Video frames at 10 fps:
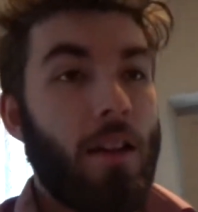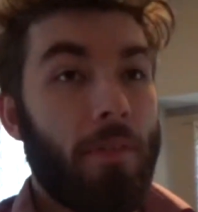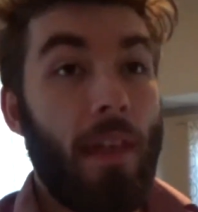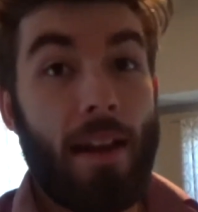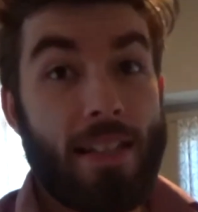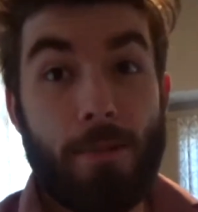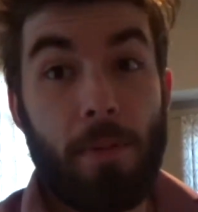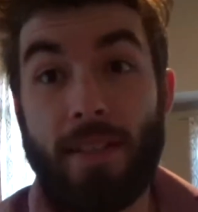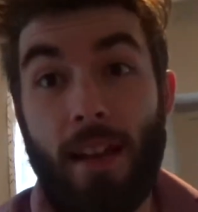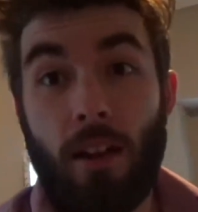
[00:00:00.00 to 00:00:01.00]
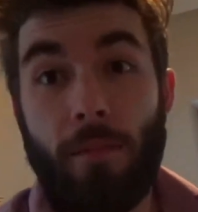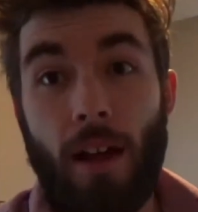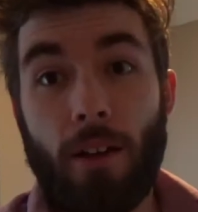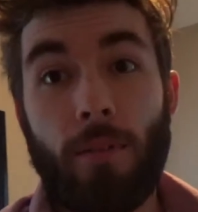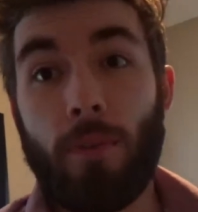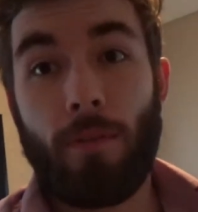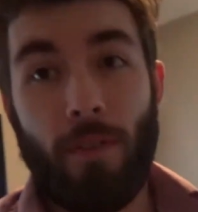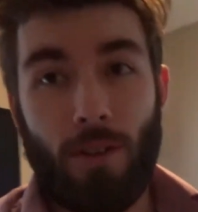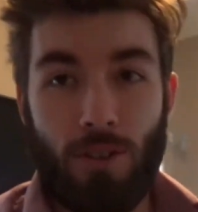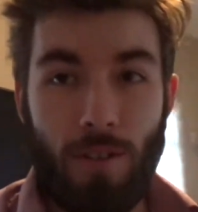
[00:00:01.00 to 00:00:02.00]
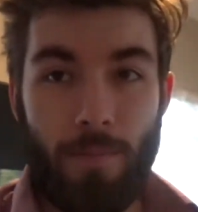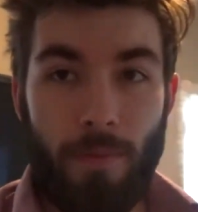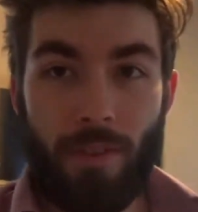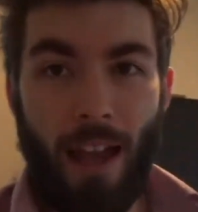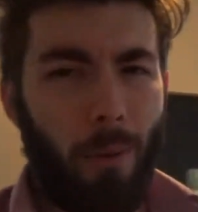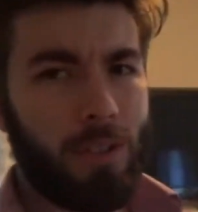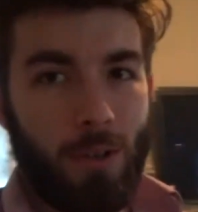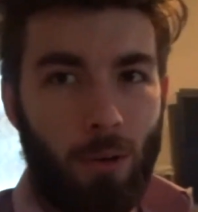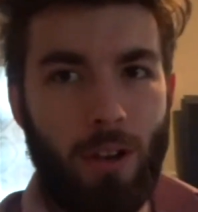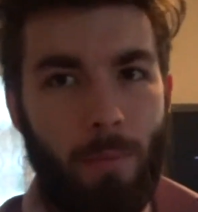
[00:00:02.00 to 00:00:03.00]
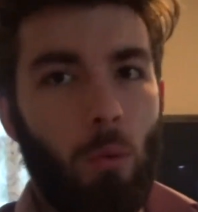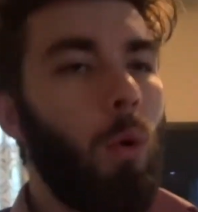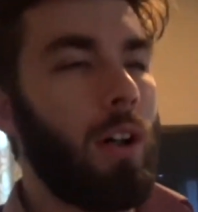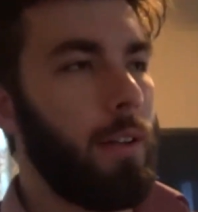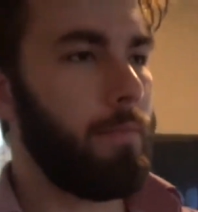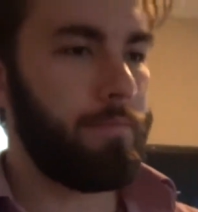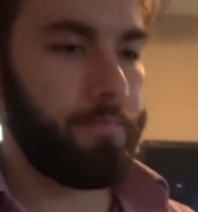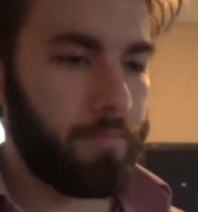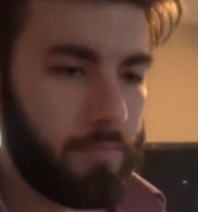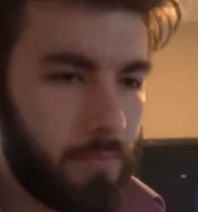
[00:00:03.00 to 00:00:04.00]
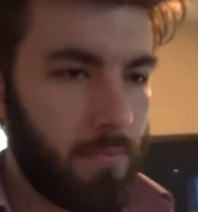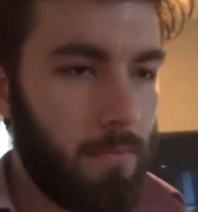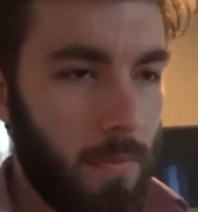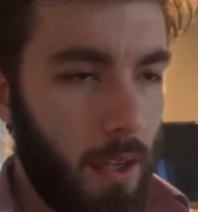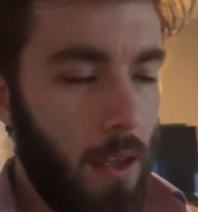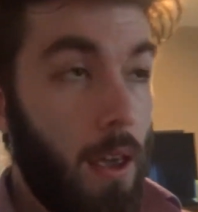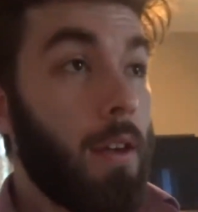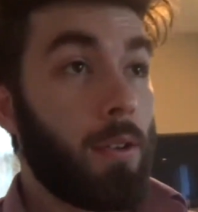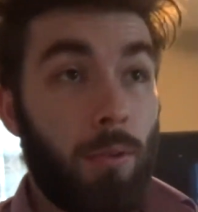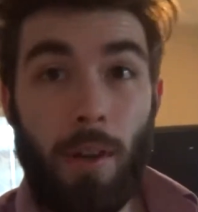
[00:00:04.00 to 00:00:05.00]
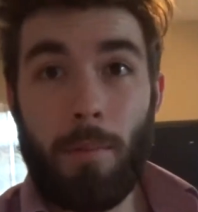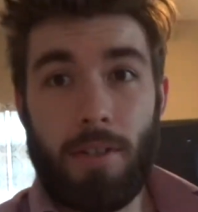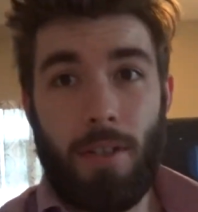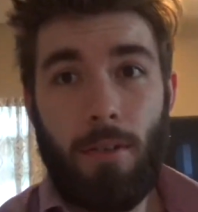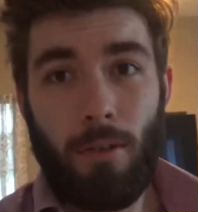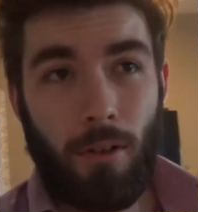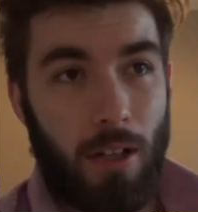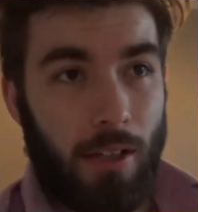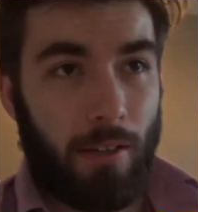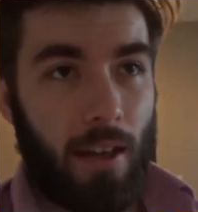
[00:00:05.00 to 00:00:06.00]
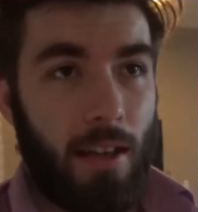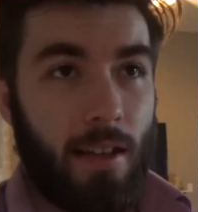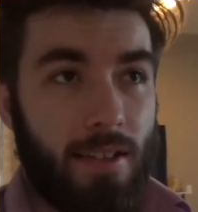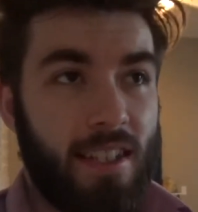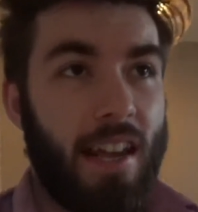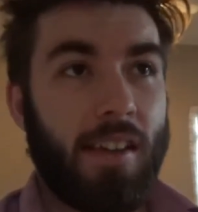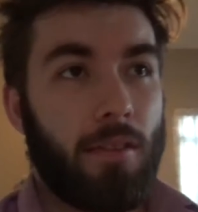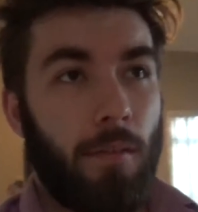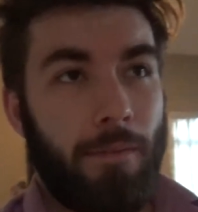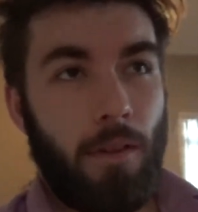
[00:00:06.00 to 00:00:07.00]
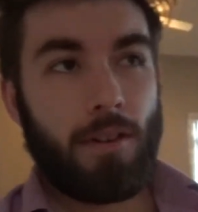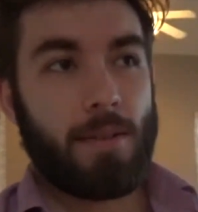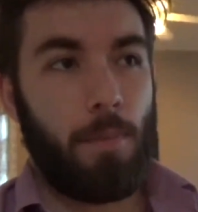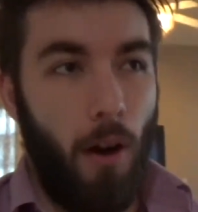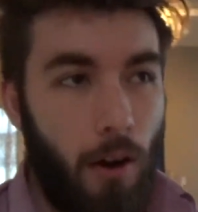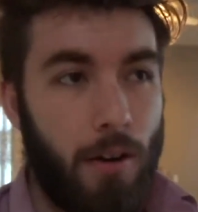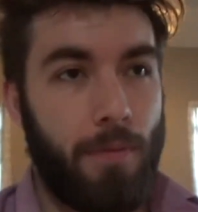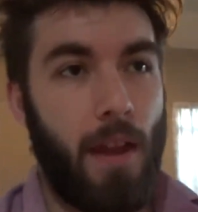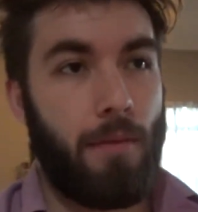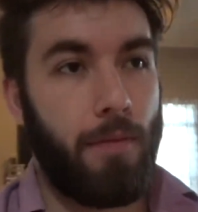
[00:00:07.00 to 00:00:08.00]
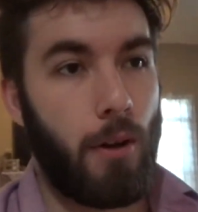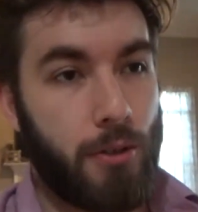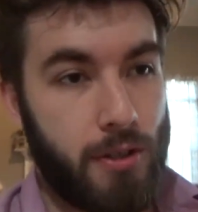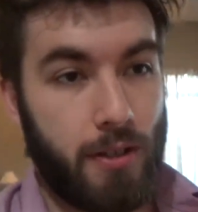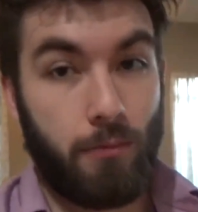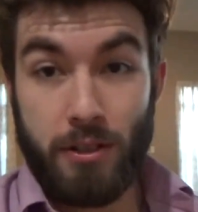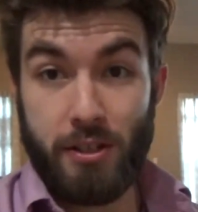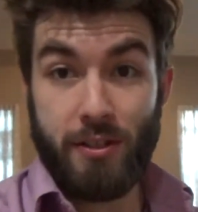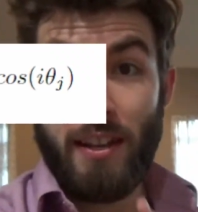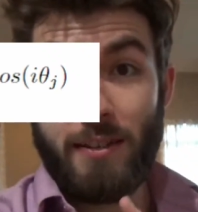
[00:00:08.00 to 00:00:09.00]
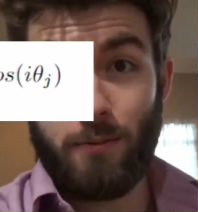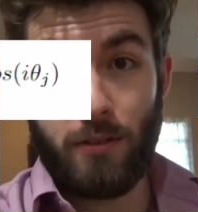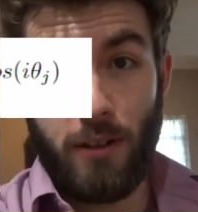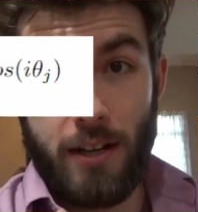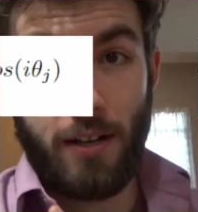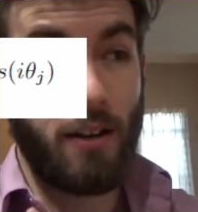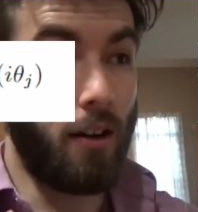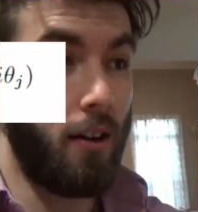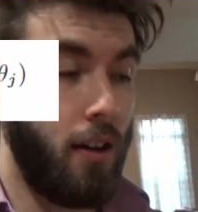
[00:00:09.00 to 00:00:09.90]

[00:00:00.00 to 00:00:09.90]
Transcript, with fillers: that it spits out a value for the function. That was goal number one. Goal number two is taking the first part of that function, which is this one right here,